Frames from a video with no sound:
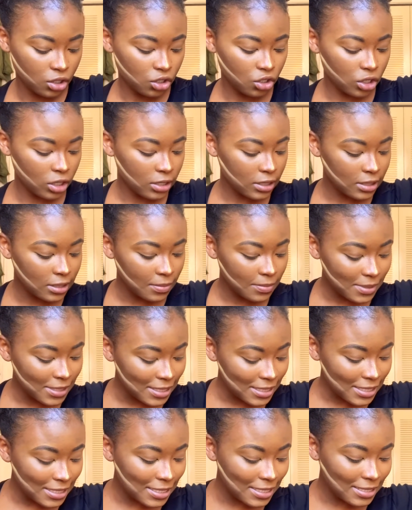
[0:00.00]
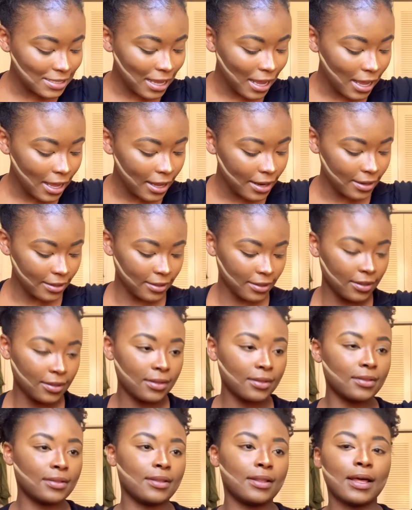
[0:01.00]
just some
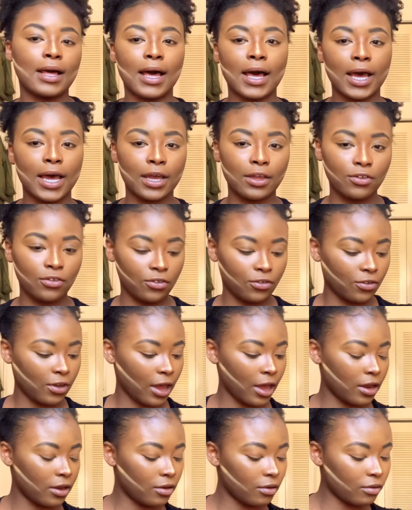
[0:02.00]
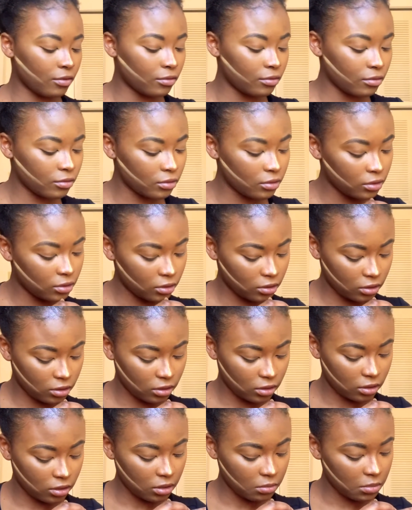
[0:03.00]
subtle eyeshadow.
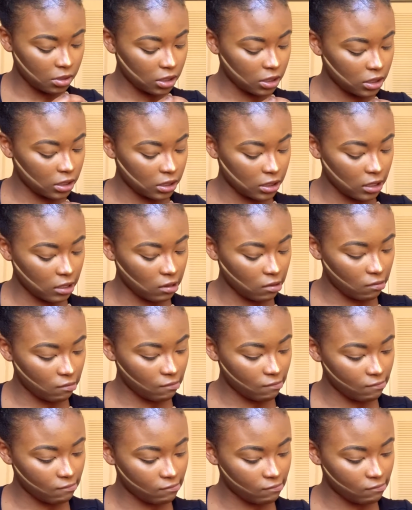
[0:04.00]
Let me see.